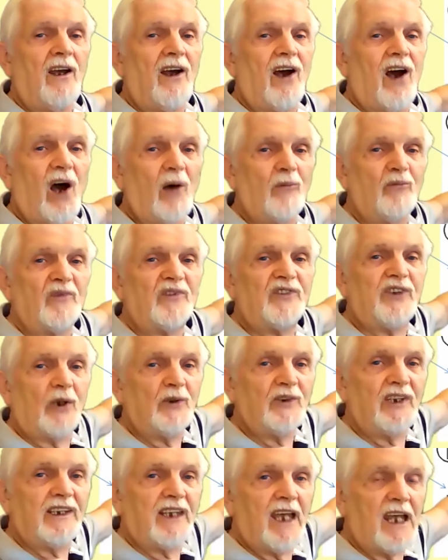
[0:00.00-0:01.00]
up until
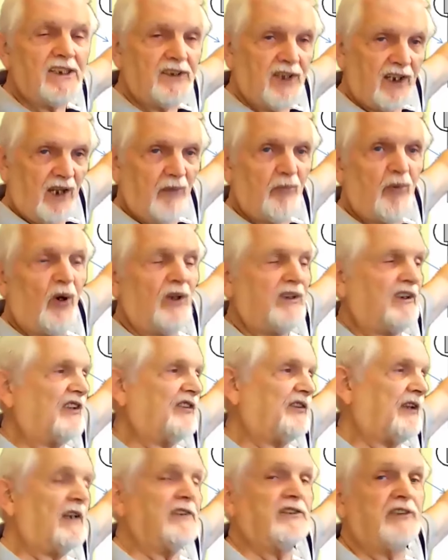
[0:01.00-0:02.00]
you get to the point of
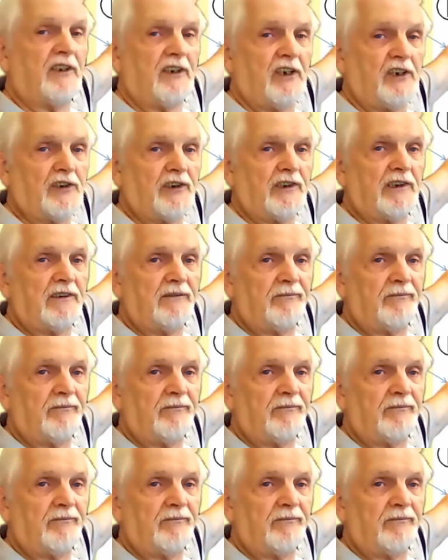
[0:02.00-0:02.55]
saturation.